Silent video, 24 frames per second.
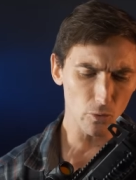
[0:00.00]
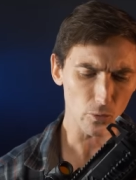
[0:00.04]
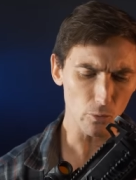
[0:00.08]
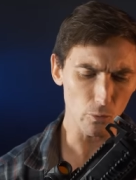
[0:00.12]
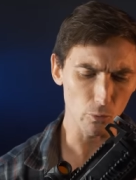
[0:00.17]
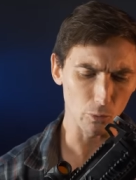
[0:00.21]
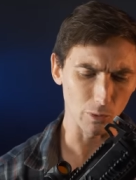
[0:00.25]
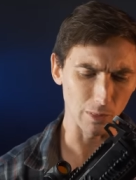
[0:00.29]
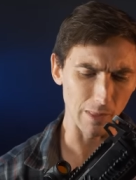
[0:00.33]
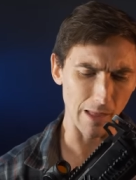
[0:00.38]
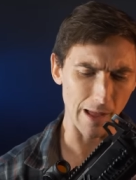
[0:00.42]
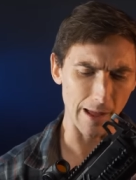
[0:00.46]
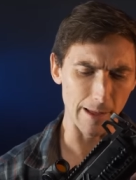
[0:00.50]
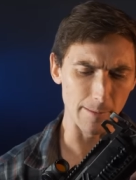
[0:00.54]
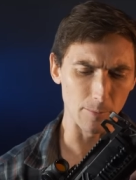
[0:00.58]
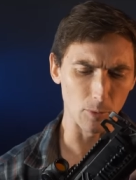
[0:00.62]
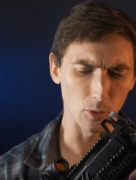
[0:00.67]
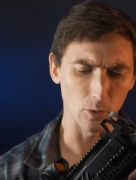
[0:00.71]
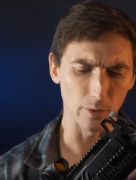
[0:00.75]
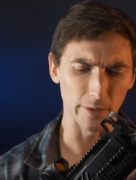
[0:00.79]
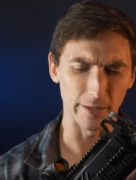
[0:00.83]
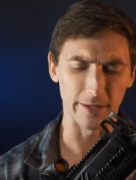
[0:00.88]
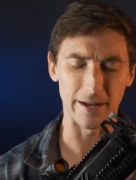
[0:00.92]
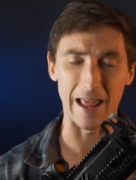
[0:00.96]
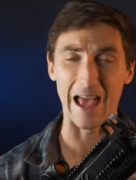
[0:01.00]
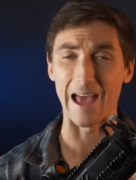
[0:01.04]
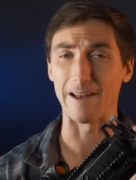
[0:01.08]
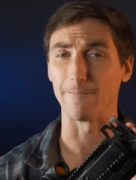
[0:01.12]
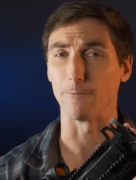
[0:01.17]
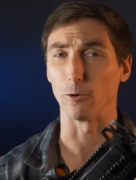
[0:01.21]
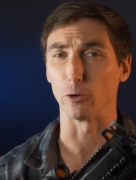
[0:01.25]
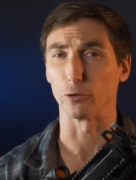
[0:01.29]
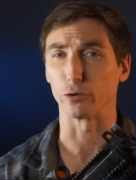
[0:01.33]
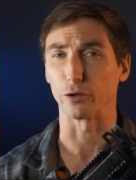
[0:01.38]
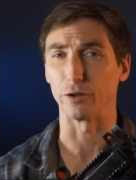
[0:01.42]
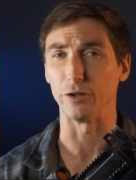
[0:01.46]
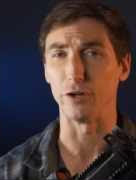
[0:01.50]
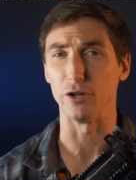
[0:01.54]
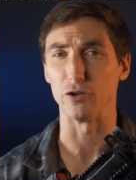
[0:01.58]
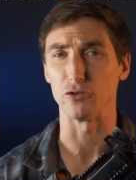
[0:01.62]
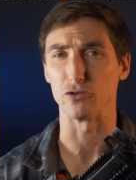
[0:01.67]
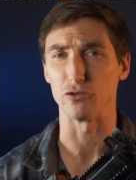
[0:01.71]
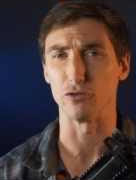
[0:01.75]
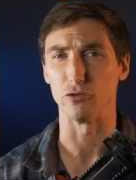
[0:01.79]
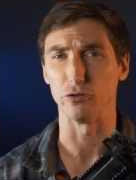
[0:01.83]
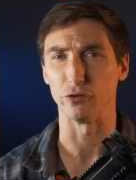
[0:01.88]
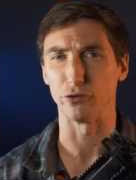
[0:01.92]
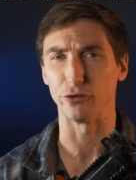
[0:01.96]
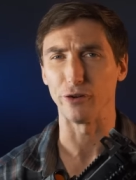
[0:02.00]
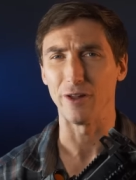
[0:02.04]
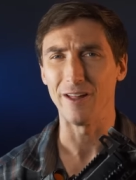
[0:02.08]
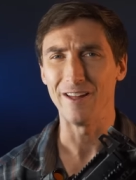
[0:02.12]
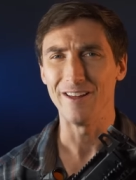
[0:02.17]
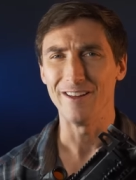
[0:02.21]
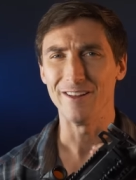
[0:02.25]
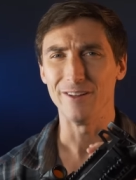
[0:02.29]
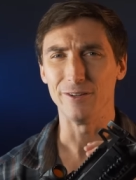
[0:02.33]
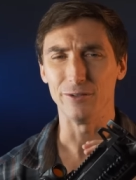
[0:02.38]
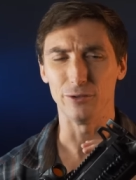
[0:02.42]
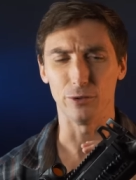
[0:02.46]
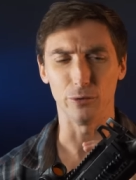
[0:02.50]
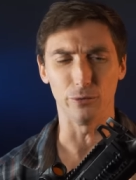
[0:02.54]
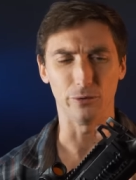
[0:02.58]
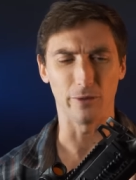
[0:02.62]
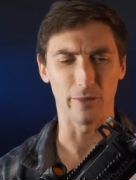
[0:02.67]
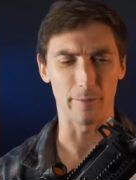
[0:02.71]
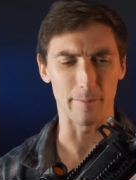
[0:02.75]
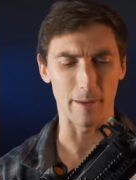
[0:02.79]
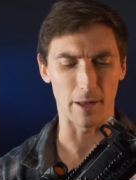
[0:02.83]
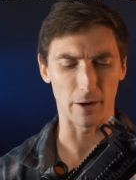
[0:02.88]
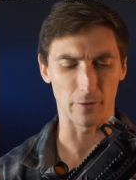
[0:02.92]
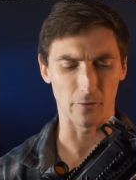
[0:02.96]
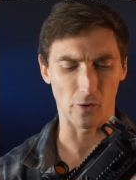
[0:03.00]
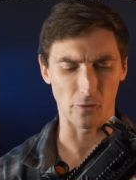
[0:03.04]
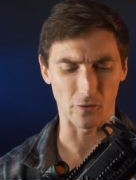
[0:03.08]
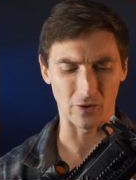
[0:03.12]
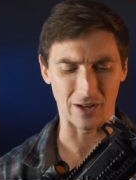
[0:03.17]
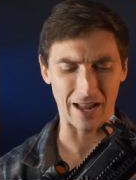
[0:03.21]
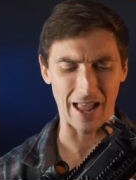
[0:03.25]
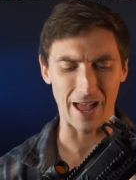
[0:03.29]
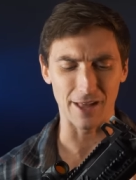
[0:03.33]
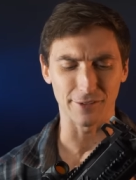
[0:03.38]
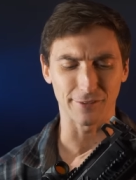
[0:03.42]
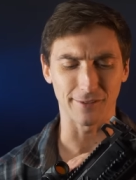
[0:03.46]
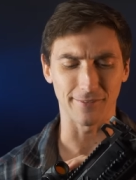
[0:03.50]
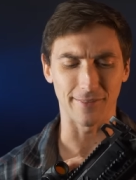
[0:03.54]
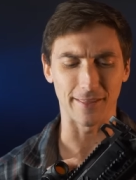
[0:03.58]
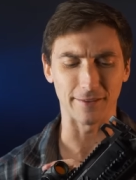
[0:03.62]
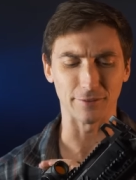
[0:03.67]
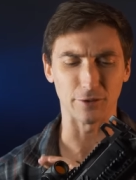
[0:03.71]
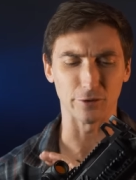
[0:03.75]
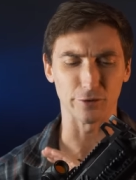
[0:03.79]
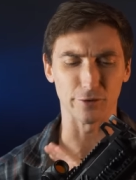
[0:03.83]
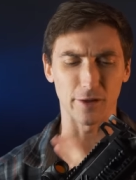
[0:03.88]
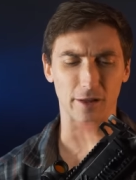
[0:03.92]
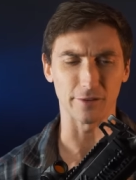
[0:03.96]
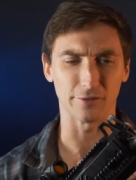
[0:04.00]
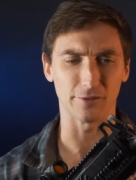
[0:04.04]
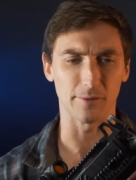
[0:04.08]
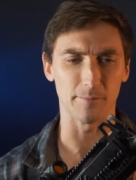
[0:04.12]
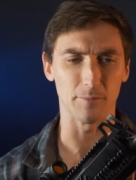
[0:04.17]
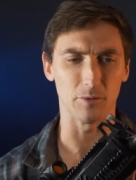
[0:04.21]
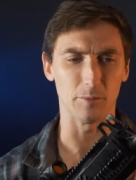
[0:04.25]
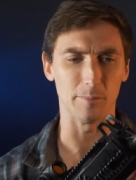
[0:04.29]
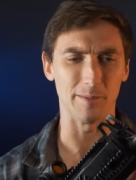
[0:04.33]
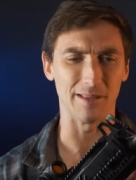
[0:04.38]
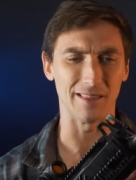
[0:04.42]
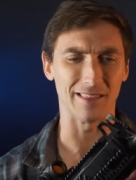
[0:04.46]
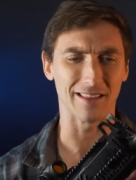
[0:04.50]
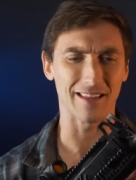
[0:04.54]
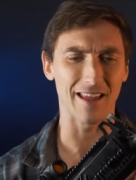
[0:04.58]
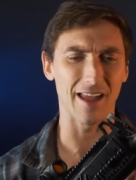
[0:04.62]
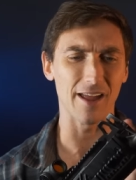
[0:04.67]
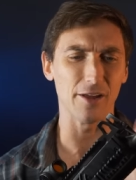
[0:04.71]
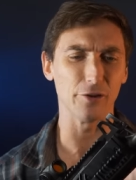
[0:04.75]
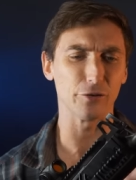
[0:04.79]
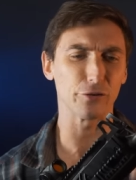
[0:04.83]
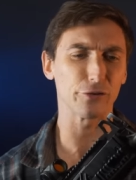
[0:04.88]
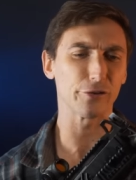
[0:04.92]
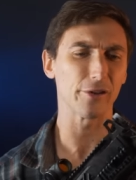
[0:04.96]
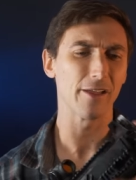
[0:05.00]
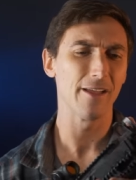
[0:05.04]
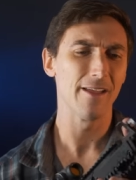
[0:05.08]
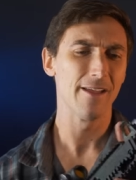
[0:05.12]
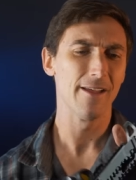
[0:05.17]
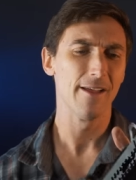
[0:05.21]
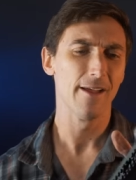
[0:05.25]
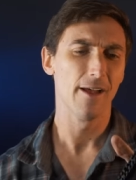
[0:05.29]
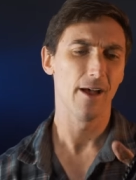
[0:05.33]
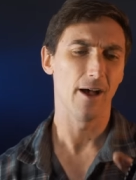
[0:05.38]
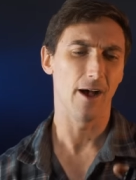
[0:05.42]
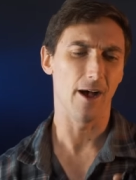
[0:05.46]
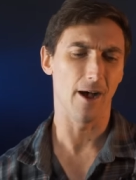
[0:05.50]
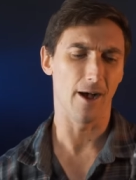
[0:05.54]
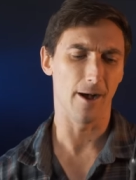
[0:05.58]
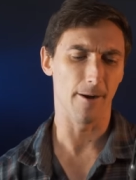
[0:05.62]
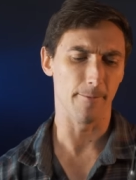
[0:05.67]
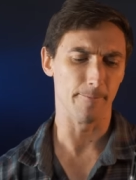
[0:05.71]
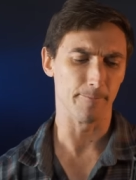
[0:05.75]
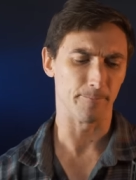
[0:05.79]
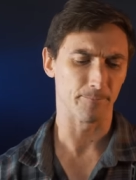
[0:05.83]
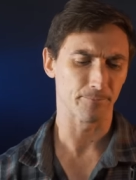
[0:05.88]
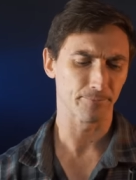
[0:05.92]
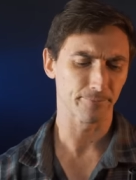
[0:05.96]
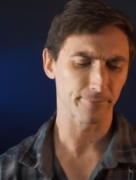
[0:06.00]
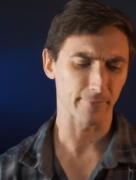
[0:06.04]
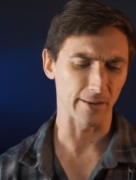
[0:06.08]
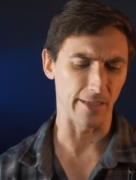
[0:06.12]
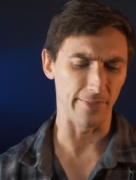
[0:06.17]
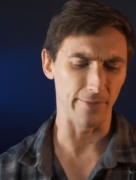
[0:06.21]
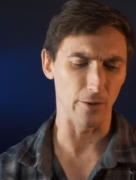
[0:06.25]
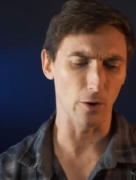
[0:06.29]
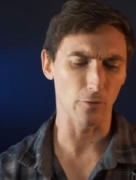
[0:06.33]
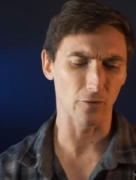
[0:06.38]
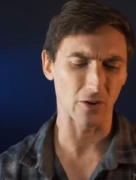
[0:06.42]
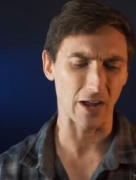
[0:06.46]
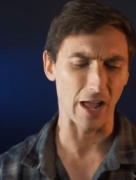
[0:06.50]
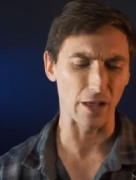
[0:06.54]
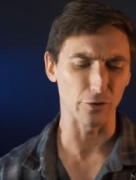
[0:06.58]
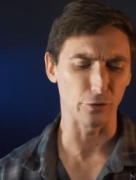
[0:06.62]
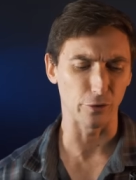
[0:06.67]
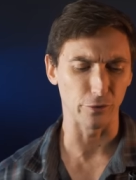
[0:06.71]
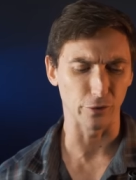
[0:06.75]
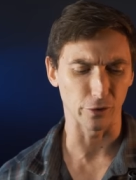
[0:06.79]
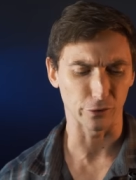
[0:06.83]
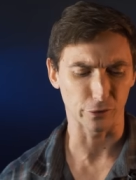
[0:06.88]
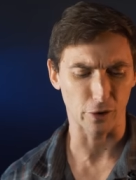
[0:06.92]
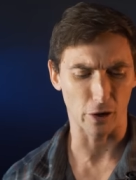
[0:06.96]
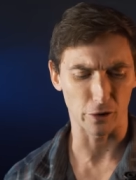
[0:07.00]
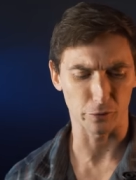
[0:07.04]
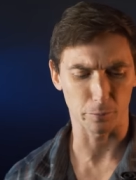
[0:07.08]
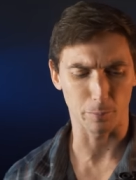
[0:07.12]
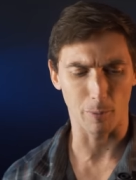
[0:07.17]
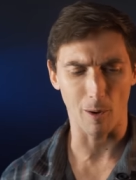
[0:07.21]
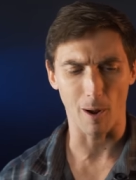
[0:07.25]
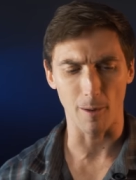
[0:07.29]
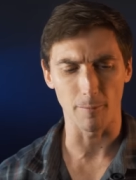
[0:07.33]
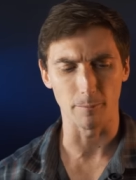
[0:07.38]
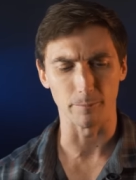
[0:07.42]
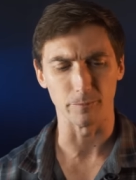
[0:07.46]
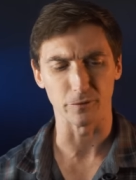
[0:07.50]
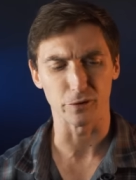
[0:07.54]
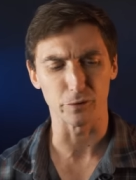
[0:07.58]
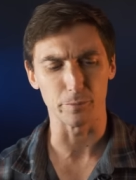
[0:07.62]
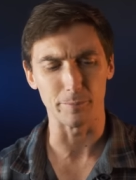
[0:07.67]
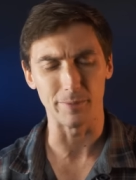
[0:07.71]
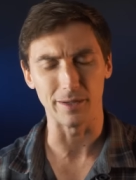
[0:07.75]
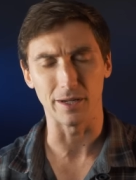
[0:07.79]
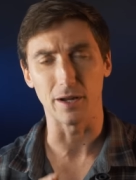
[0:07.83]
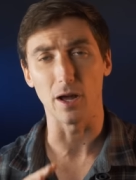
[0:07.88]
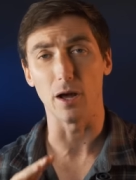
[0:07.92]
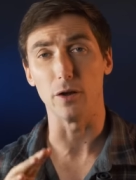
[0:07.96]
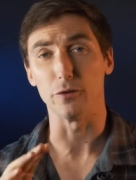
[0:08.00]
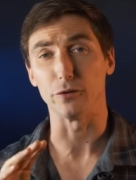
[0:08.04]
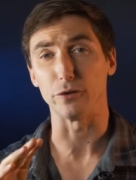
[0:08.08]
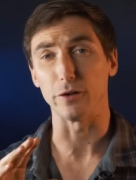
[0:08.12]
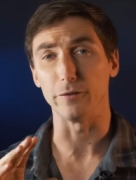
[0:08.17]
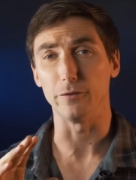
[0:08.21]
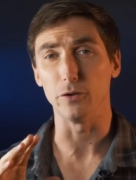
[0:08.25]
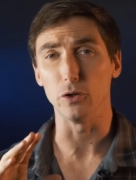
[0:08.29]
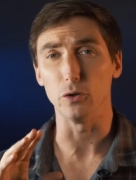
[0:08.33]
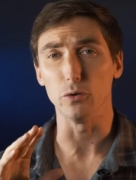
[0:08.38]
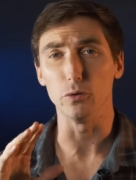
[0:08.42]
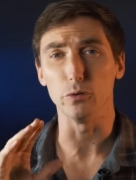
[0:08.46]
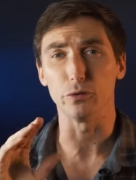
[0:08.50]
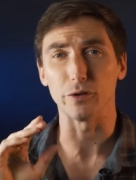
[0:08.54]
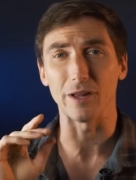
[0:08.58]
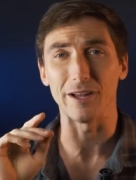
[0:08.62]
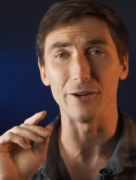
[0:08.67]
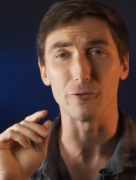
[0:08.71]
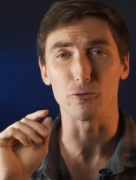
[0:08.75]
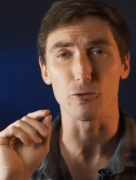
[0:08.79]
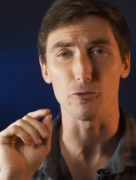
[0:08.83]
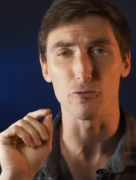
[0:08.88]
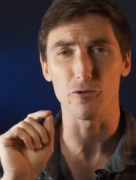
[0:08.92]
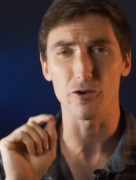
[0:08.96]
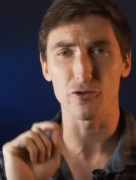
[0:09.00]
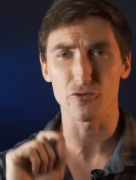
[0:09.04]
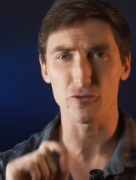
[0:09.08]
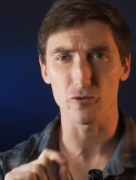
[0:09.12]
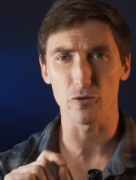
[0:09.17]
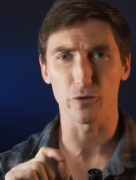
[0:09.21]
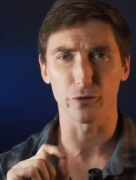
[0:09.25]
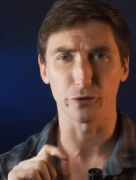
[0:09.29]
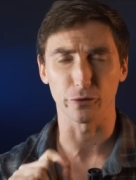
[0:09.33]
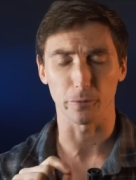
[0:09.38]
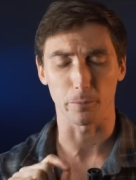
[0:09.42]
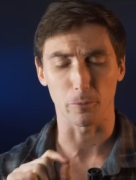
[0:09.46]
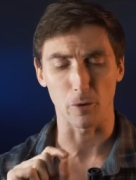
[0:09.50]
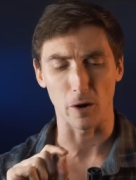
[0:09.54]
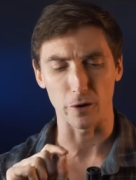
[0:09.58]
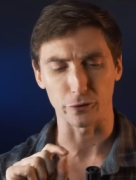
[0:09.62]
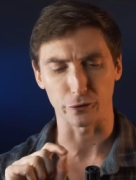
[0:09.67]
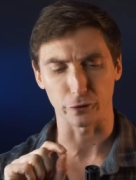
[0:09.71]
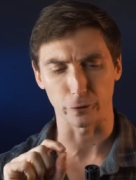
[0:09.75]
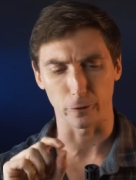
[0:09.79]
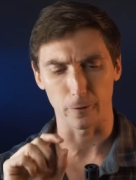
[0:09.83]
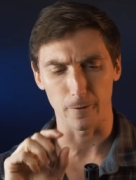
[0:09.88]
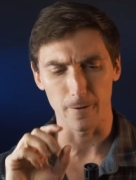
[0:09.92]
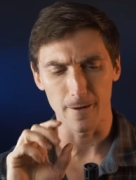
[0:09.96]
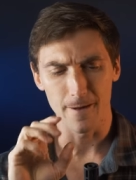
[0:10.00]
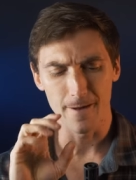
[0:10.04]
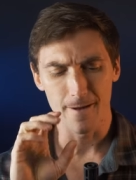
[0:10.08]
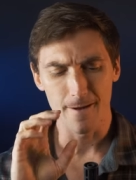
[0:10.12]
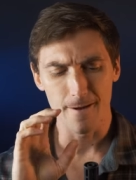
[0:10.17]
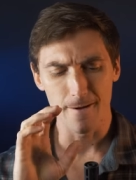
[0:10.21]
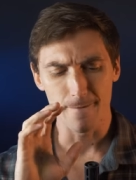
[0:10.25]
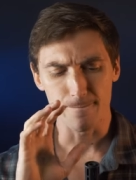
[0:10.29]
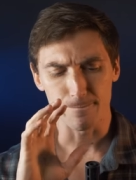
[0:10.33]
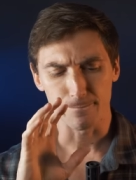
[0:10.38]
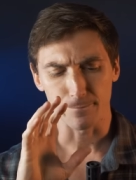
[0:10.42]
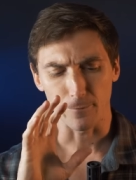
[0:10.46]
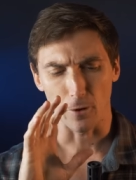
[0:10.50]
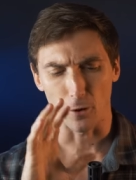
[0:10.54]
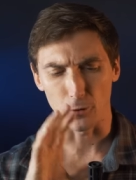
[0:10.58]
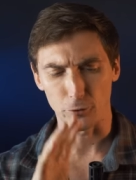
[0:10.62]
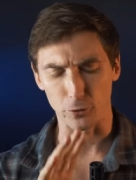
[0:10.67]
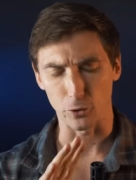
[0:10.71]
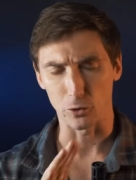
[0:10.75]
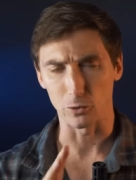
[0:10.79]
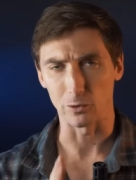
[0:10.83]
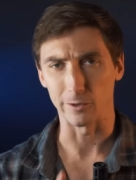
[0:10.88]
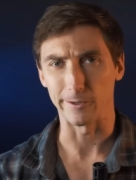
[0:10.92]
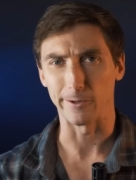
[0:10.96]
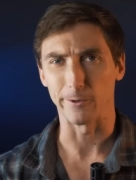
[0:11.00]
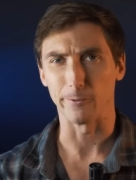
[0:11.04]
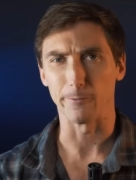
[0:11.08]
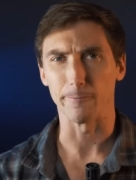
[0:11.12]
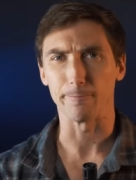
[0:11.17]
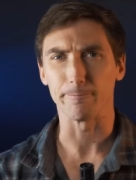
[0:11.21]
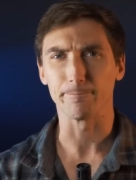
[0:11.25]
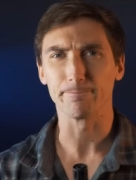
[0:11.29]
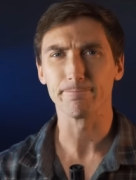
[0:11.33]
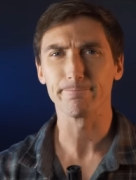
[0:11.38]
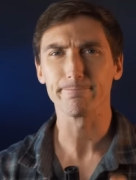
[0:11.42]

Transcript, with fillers: reliable in adverse conditions due to the amount of overgassing. That does not seem to be the case. And the overgassing does cause problems, because if you use a traditional suppressor on your Galil,